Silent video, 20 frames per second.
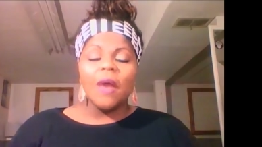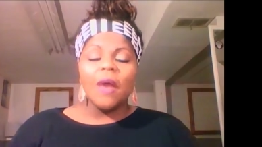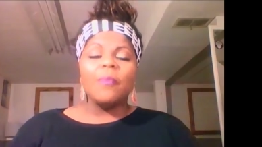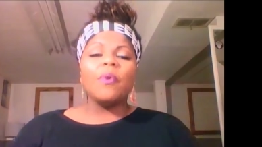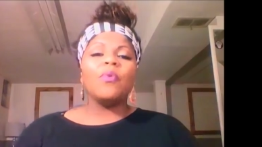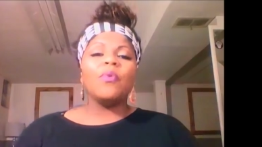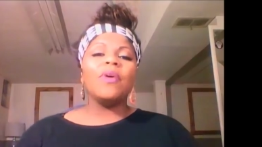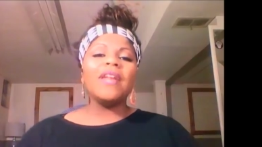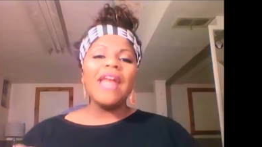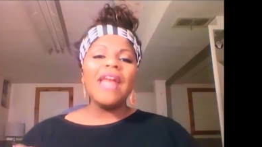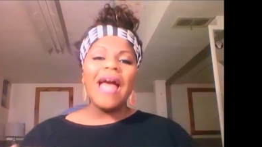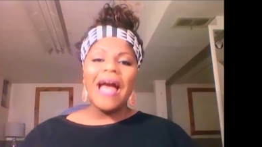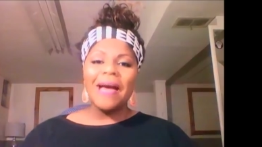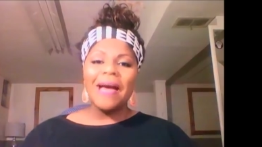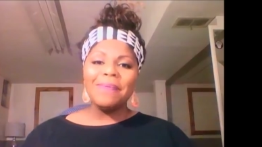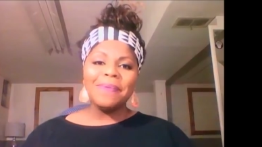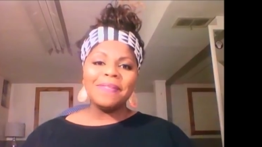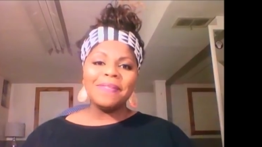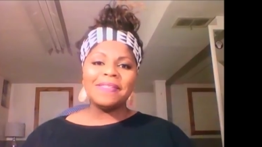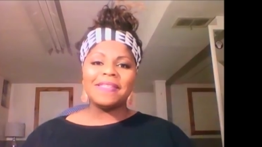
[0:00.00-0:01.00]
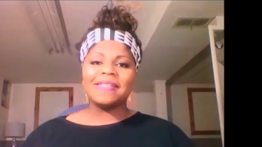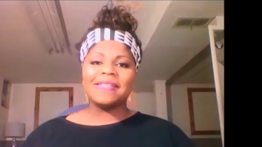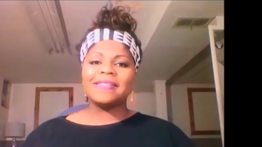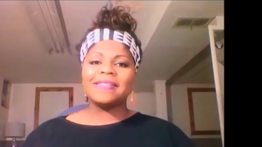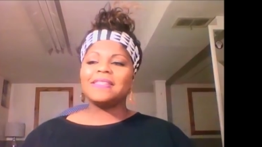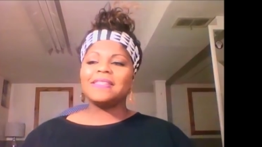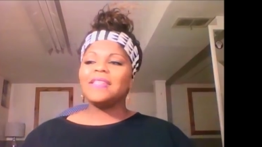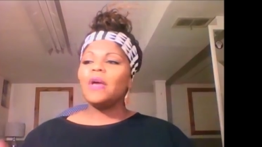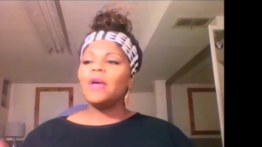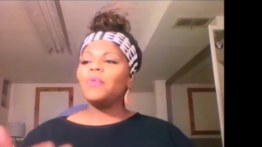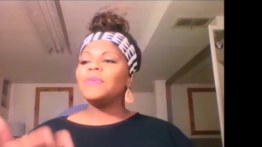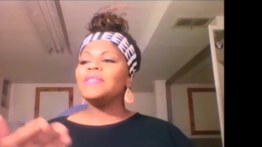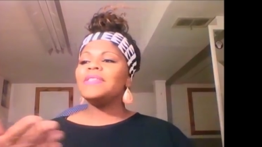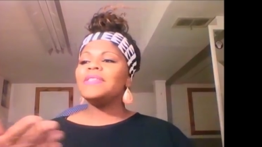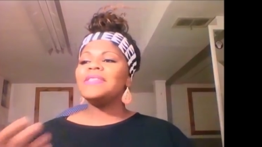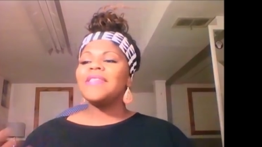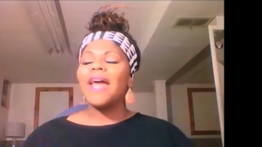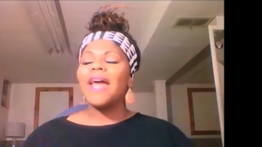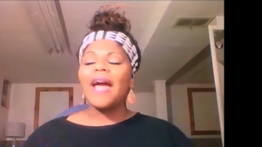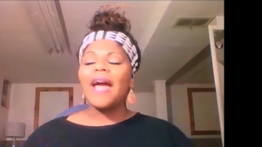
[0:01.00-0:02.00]
But what happens is, is that when
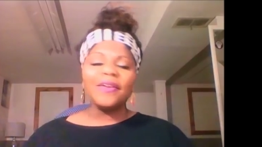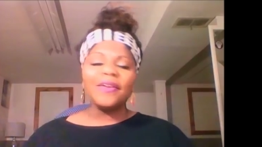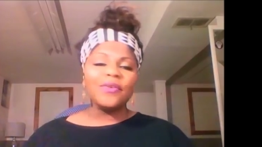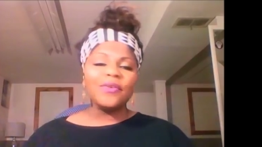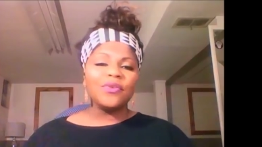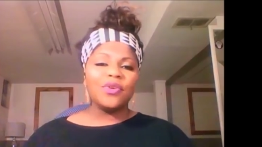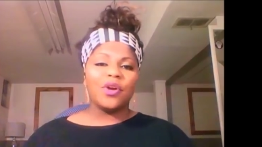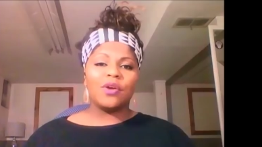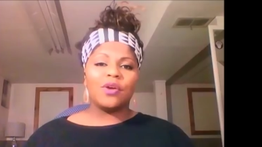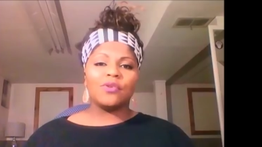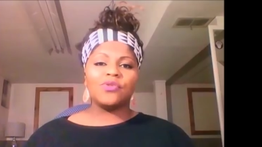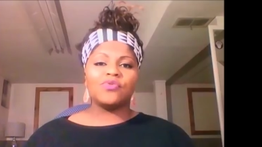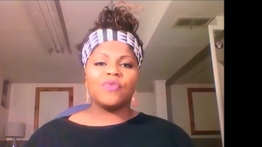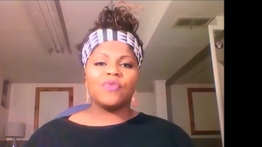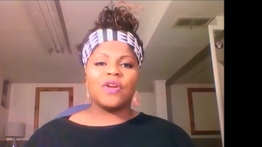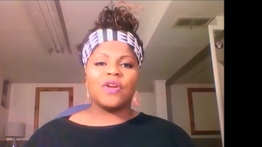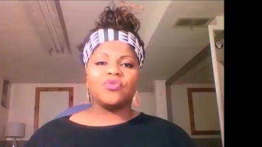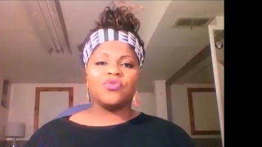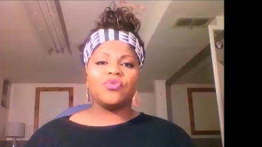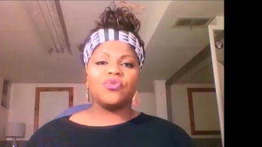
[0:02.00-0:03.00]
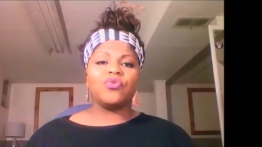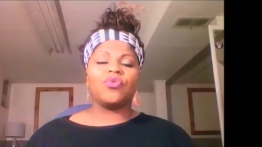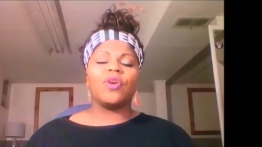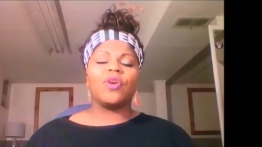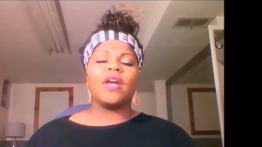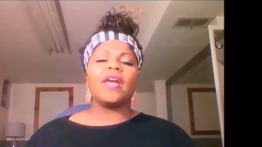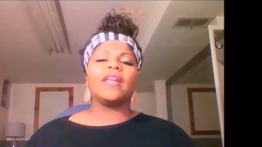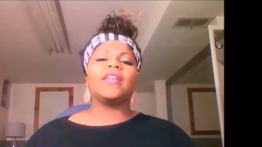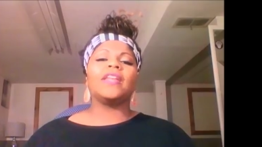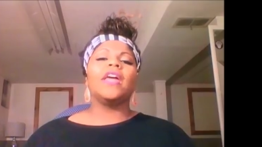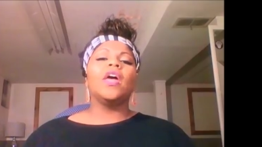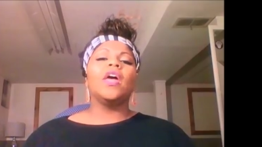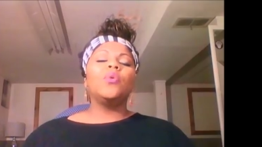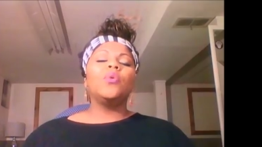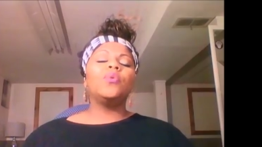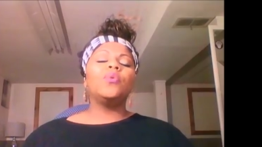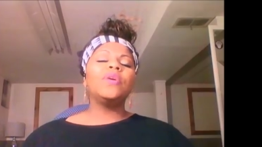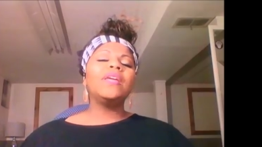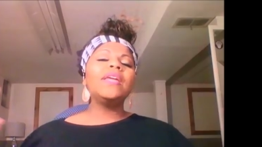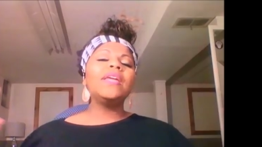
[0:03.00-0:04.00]
Saturn goes retrograde,
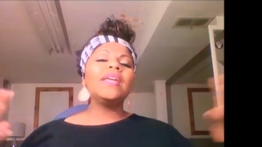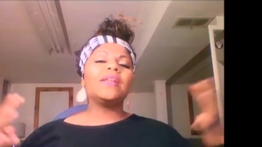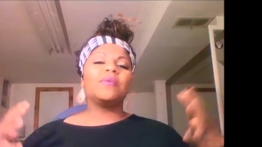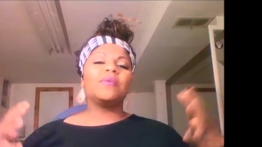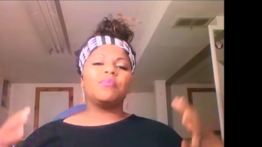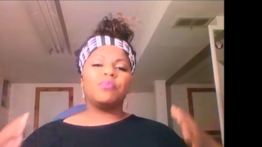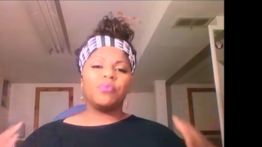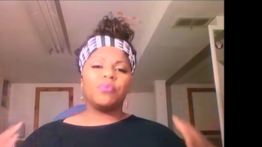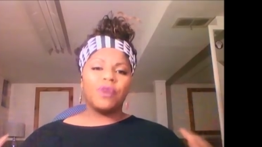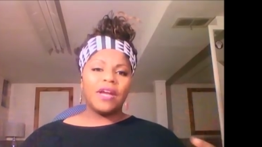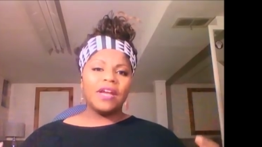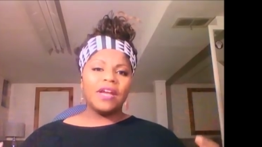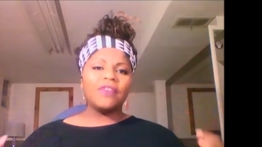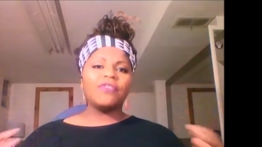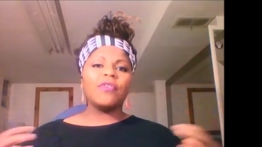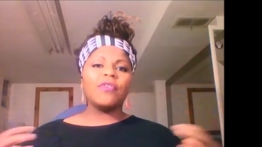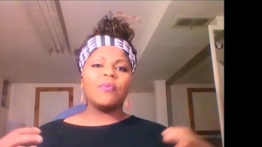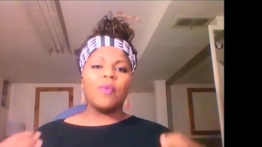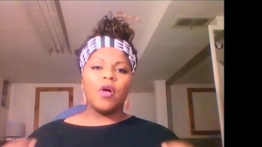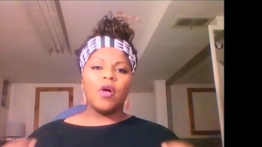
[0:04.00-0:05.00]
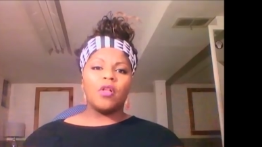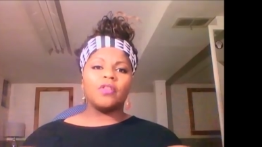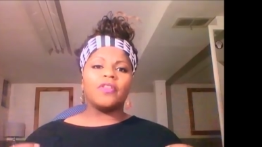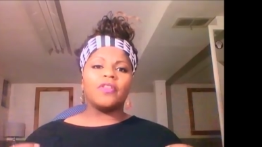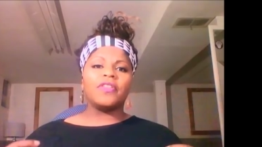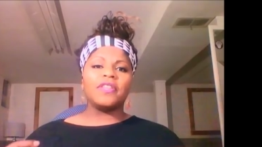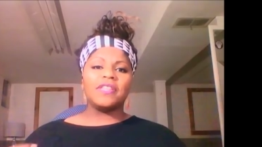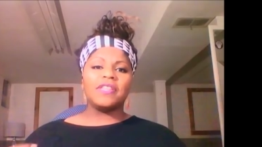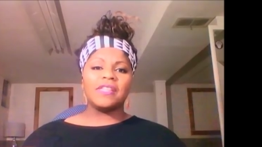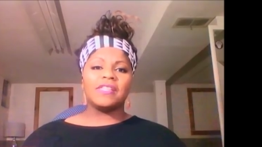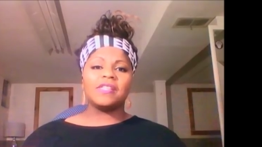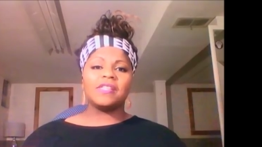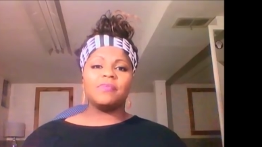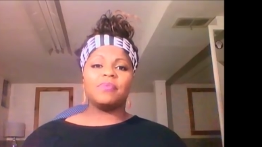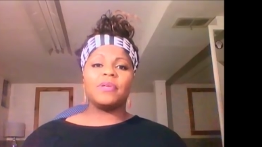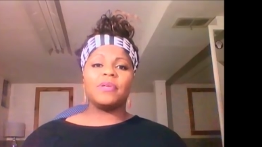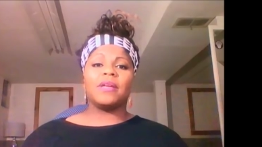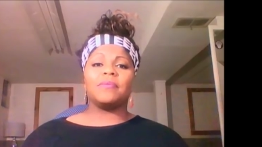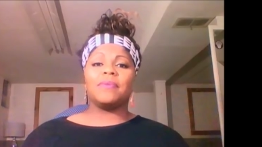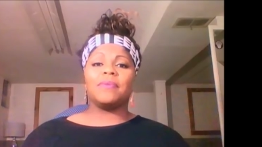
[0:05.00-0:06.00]
we get a break from all of the discipline.